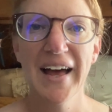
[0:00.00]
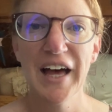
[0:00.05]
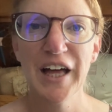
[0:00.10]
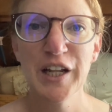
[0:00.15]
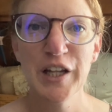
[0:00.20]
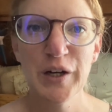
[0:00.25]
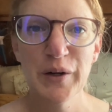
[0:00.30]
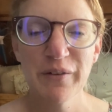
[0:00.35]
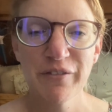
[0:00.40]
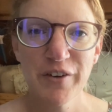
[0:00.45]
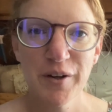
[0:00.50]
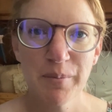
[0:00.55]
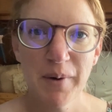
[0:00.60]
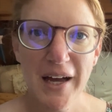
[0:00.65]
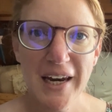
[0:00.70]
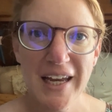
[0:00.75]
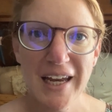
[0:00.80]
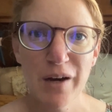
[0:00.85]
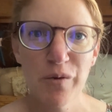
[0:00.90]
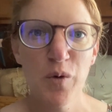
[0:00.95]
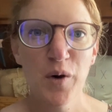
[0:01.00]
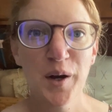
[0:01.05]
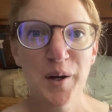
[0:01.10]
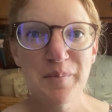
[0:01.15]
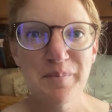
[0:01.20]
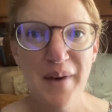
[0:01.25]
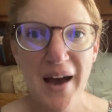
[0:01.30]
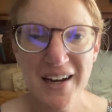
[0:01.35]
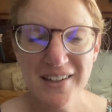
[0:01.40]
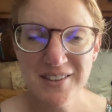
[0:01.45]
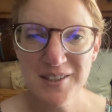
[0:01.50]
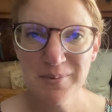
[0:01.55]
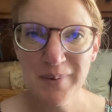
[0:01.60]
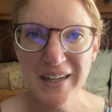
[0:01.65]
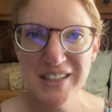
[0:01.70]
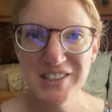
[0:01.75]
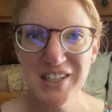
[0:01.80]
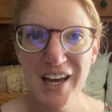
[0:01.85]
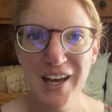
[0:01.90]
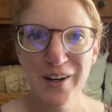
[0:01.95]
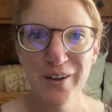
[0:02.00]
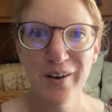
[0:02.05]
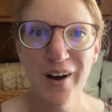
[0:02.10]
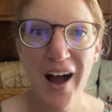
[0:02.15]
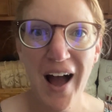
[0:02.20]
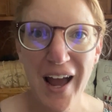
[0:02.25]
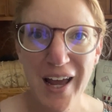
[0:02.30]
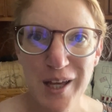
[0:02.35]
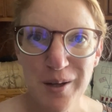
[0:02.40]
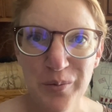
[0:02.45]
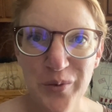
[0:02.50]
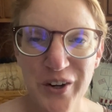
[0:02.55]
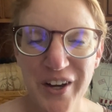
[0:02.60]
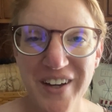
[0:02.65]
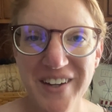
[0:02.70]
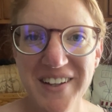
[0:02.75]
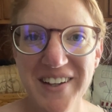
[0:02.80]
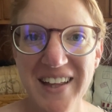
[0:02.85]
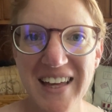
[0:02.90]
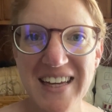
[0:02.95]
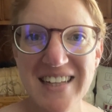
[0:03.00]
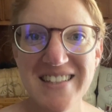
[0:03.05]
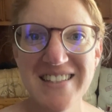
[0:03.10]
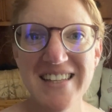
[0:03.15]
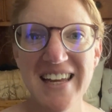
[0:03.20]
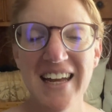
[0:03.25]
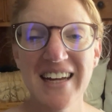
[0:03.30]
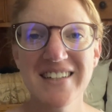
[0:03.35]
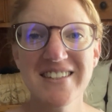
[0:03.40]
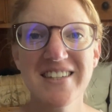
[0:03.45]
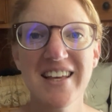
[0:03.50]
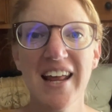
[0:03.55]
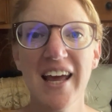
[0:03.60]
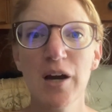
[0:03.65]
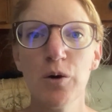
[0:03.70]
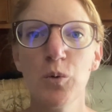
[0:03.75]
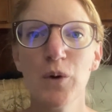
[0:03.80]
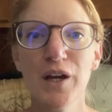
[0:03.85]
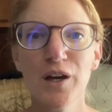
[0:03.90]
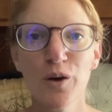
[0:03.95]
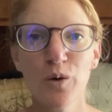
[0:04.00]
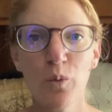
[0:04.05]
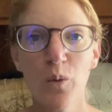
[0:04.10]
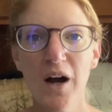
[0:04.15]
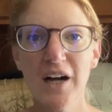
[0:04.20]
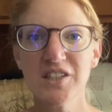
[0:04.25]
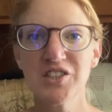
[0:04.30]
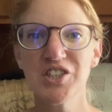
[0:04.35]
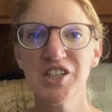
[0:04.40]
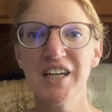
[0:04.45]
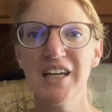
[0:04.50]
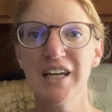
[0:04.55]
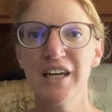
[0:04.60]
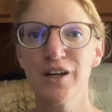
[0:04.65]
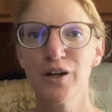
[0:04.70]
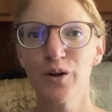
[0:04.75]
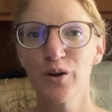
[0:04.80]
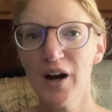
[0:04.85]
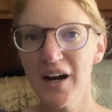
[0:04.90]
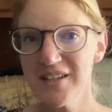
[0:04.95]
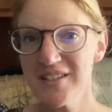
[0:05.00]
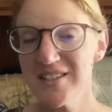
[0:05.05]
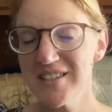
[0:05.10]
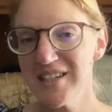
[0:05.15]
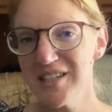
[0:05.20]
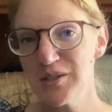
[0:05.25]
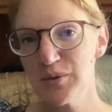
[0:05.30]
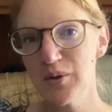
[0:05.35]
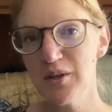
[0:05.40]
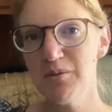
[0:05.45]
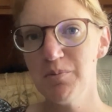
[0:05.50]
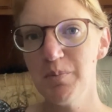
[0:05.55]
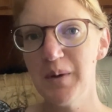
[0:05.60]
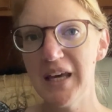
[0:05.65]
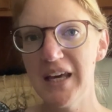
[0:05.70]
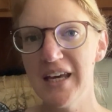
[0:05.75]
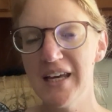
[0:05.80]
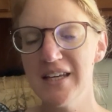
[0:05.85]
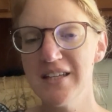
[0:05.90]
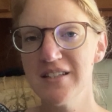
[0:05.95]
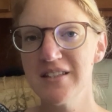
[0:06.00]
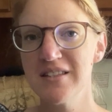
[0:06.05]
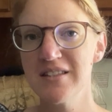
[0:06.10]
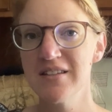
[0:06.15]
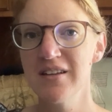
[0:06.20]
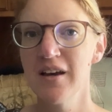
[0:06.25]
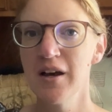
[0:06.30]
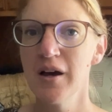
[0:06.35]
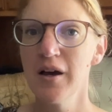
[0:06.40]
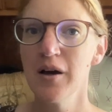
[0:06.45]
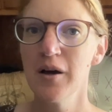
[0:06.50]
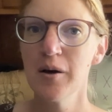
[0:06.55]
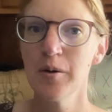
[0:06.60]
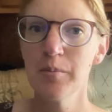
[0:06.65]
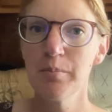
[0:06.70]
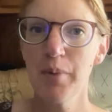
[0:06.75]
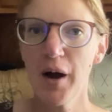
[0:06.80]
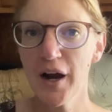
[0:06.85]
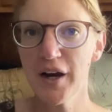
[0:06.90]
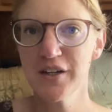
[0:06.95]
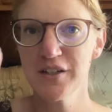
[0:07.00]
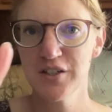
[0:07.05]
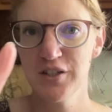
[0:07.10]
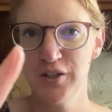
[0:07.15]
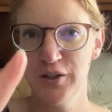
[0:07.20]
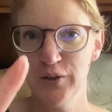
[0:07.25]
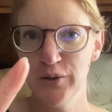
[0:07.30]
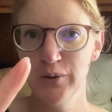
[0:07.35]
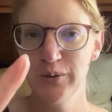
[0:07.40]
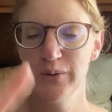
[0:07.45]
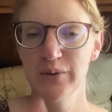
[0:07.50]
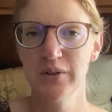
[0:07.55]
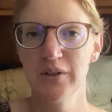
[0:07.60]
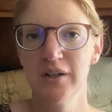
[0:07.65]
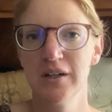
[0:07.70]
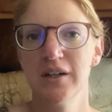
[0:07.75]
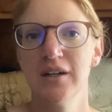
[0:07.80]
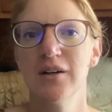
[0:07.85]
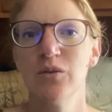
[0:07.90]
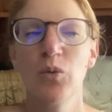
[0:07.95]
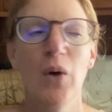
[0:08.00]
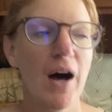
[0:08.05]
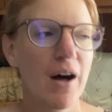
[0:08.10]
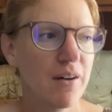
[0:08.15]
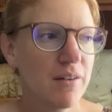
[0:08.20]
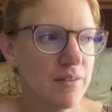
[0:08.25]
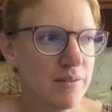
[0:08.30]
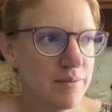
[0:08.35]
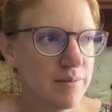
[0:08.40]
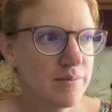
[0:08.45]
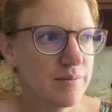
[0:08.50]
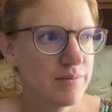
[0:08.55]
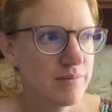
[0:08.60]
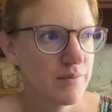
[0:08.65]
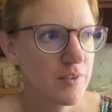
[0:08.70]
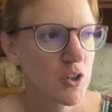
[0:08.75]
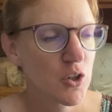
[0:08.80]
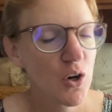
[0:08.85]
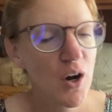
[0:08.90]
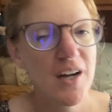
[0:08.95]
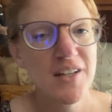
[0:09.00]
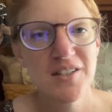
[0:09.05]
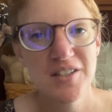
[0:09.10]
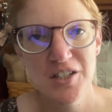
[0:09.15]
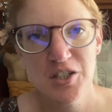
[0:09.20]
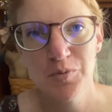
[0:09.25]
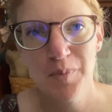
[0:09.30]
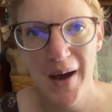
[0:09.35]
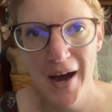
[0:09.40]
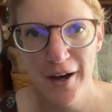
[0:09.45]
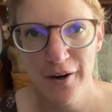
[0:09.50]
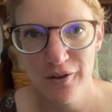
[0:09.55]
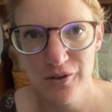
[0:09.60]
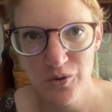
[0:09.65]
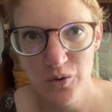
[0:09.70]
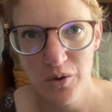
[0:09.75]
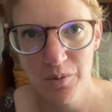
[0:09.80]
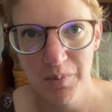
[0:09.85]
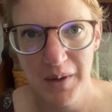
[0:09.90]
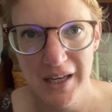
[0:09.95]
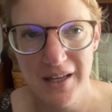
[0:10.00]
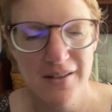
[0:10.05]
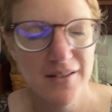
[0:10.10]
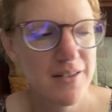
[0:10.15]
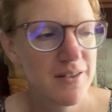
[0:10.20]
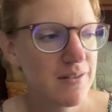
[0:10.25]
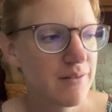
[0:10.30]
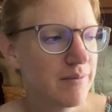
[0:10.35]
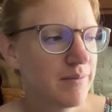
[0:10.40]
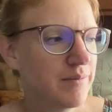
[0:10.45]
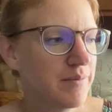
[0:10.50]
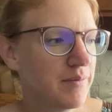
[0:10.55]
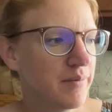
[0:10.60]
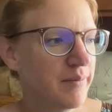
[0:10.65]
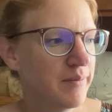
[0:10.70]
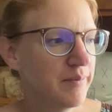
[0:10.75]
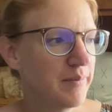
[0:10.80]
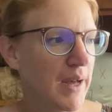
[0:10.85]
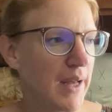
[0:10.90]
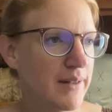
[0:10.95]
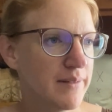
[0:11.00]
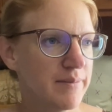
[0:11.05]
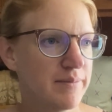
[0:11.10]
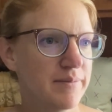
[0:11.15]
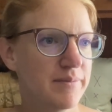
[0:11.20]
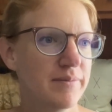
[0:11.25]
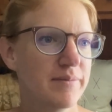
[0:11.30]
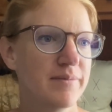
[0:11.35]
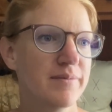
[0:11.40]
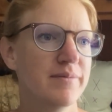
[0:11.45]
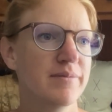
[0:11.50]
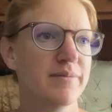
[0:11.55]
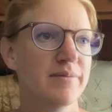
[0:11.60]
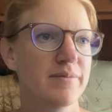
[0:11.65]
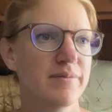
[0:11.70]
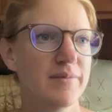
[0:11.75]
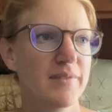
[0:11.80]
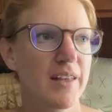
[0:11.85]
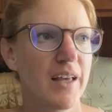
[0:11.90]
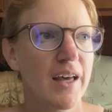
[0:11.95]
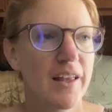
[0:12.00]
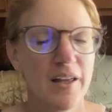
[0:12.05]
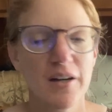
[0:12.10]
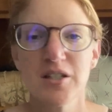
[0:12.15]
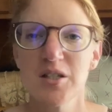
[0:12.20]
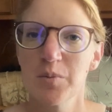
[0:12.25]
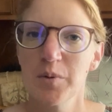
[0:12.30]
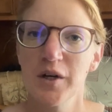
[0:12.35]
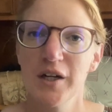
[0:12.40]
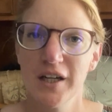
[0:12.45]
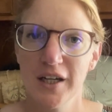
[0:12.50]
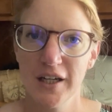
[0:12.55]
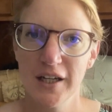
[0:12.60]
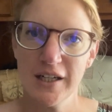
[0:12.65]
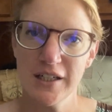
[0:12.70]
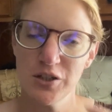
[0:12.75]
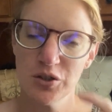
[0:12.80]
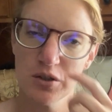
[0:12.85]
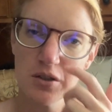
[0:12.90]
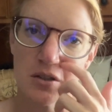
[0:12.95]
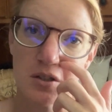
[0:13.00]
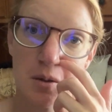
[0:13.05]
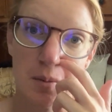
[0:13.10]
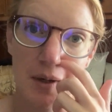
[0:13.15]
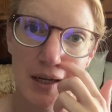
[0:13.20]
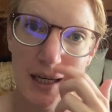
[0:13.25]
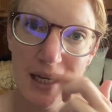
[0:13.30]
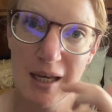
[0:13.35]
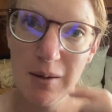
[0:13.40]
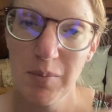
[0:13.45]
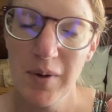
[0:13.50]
Hello everybody and welcome back to my channel. I am Brianna Lentz and today we are watching Cross Stitch with Bees Part 2. Well, cross stitch patterns with bees, but that was a pretty good intro, so I'm going to keep